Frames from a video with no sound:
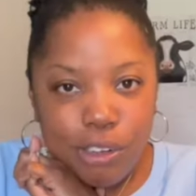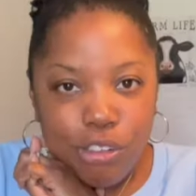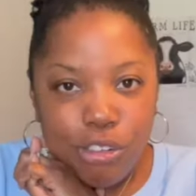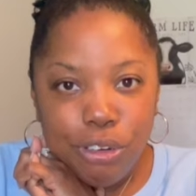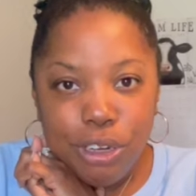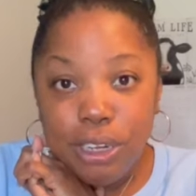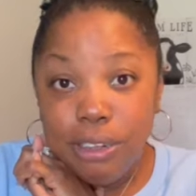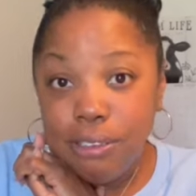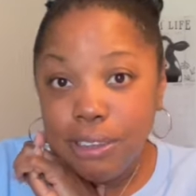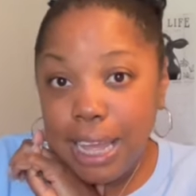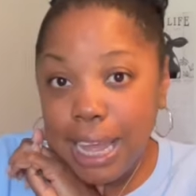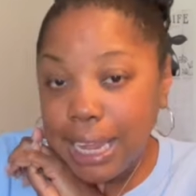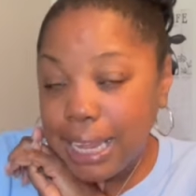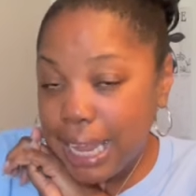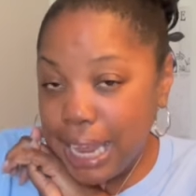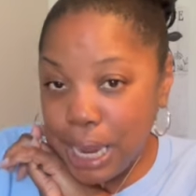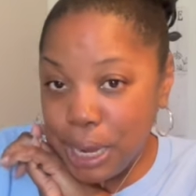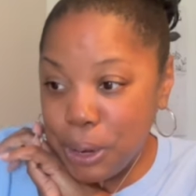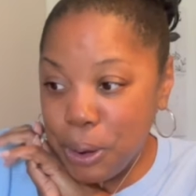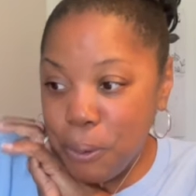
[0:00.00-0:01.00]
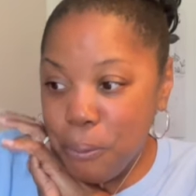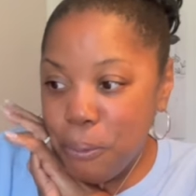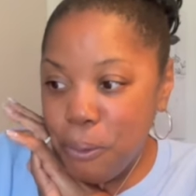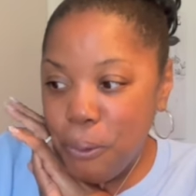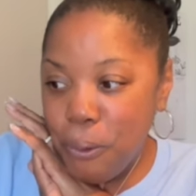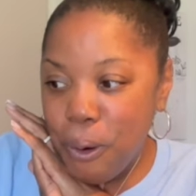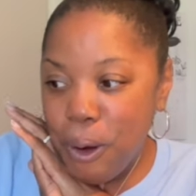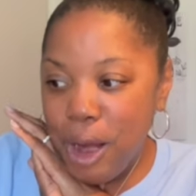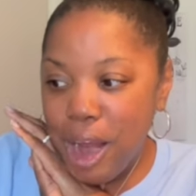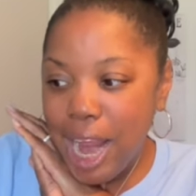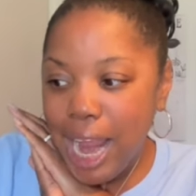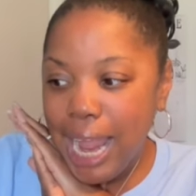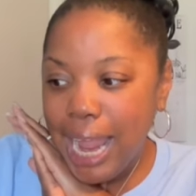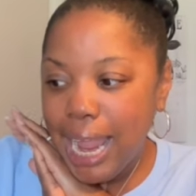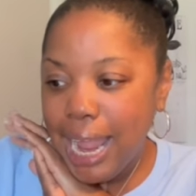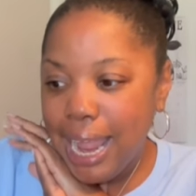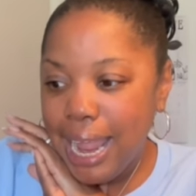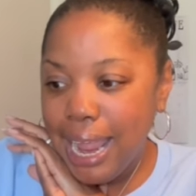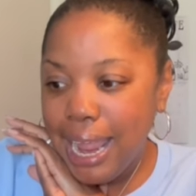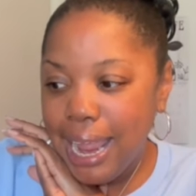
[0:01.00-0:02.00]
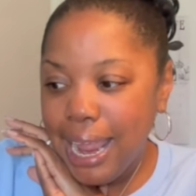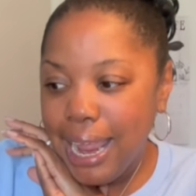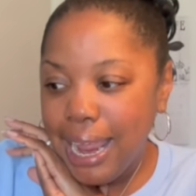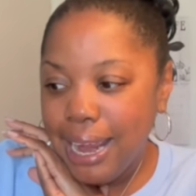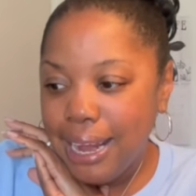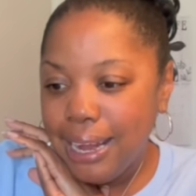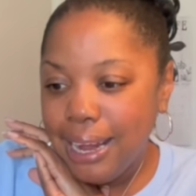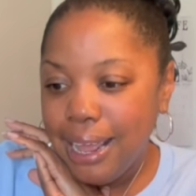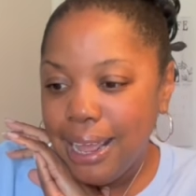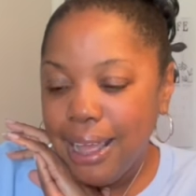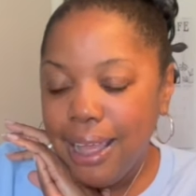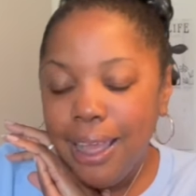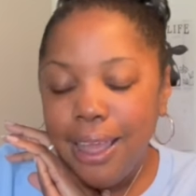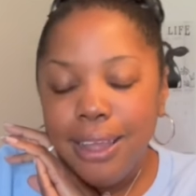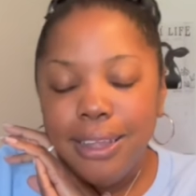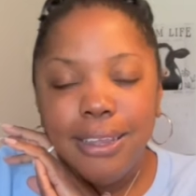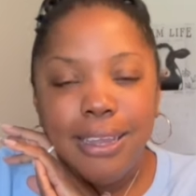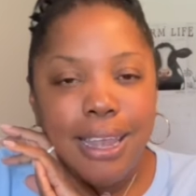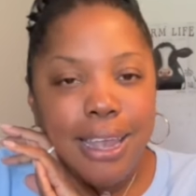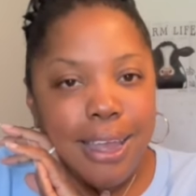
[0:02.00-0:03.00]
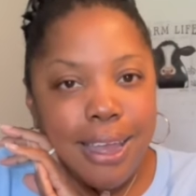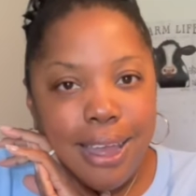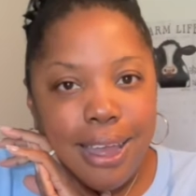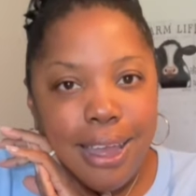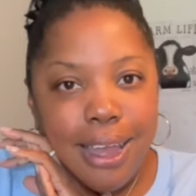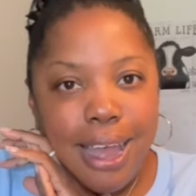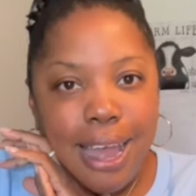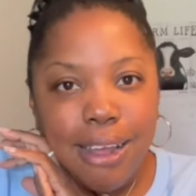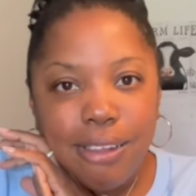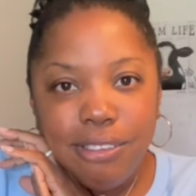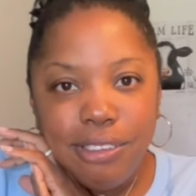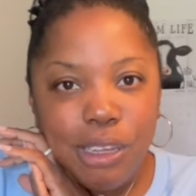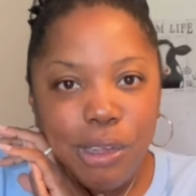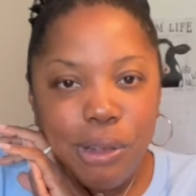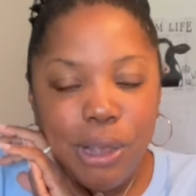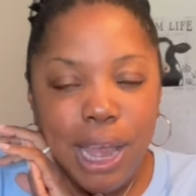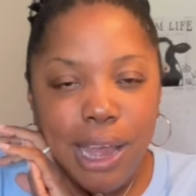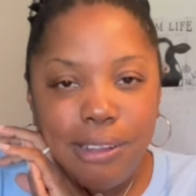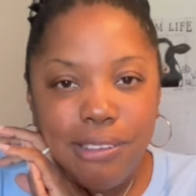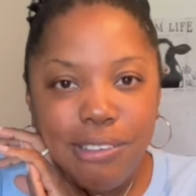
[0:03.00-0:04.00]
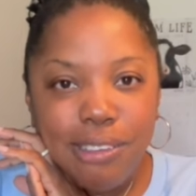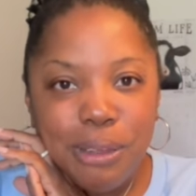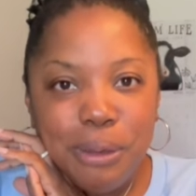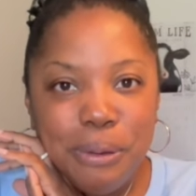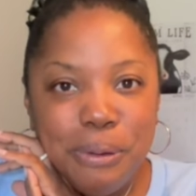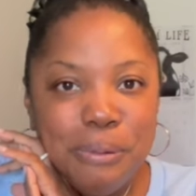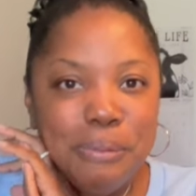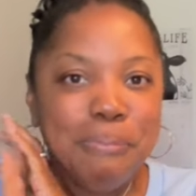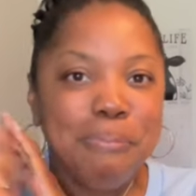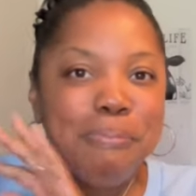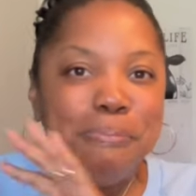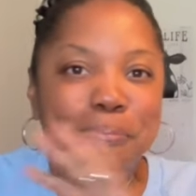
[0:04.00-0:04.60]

Tree until I can't no more. And yeah, I'll see you guys soon.